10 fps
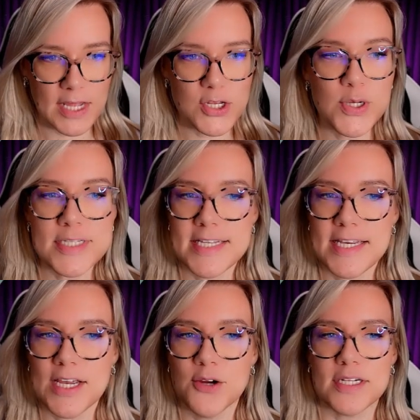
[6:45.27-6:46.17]
You can see
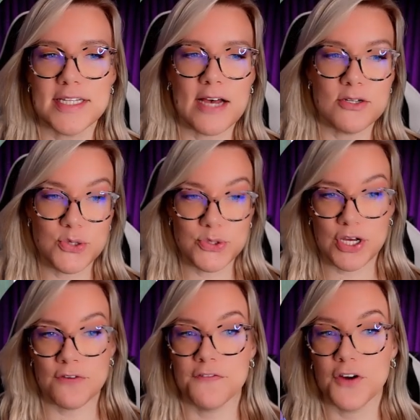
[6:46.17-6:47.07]
here it allows you to
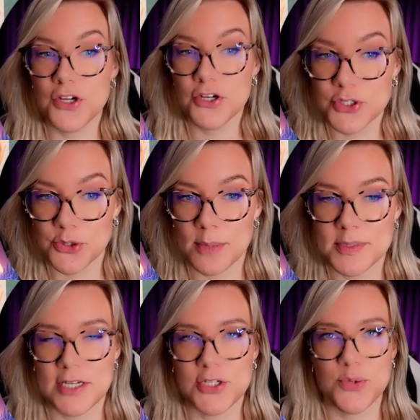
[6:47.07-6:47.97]
convert your
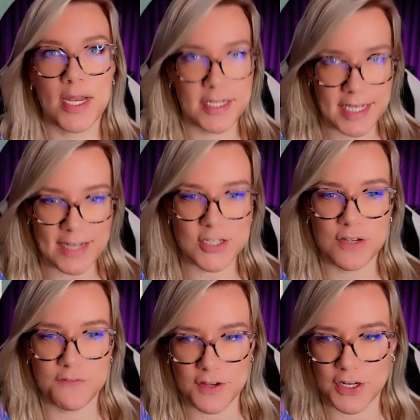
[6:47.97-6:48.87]
scripts into
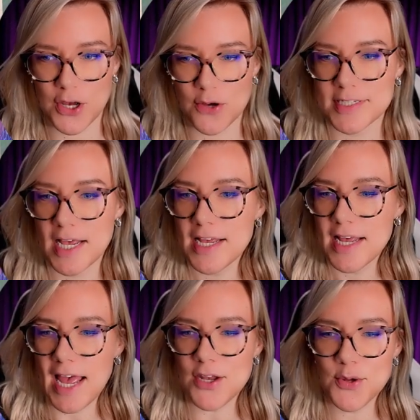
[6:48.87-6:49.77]
engaging videos.
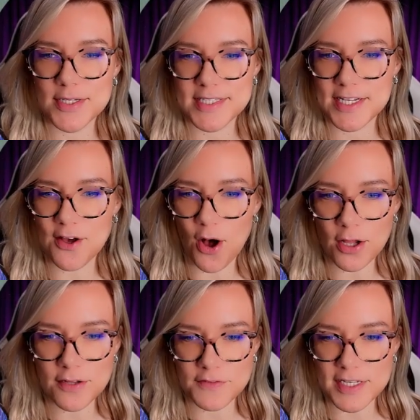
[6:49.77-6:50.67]
And you can see
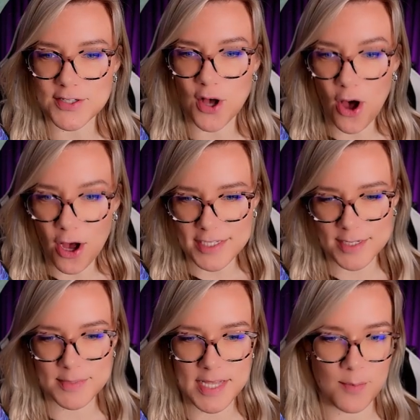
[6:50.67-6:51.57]
all of these
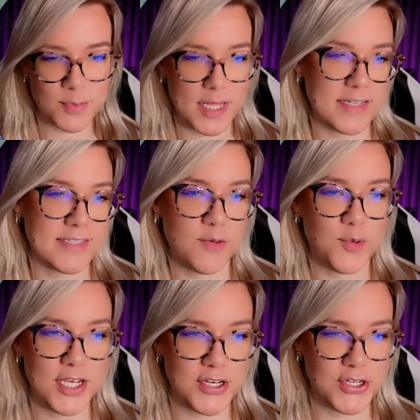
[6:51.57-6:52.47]
awesome templates that
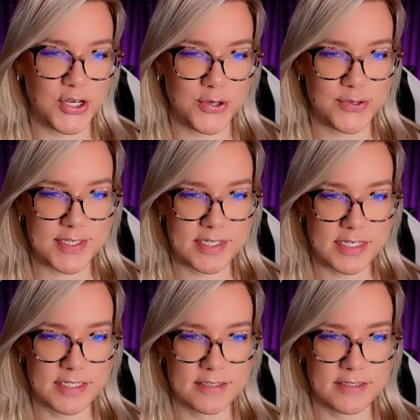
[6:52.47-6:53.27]
we can use.